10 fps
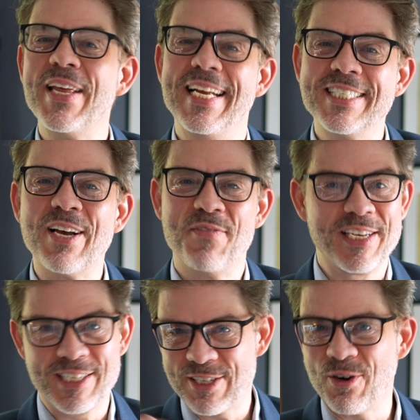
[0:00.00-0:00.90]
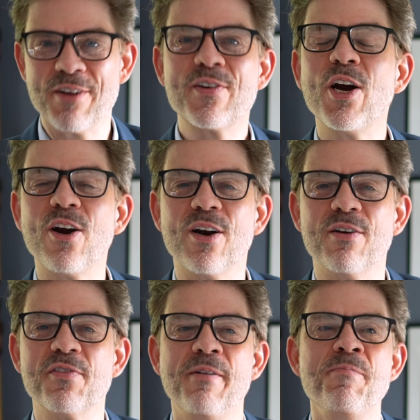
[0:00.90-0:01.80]
ends of this sort of
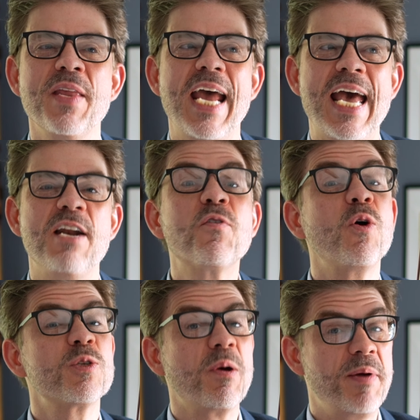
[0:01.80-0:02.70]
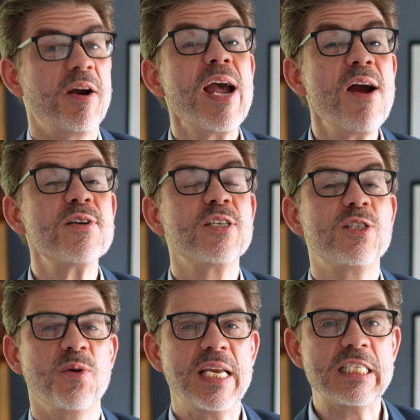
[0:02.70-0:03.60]
curve. And of course, what Barry Harris is doing, he's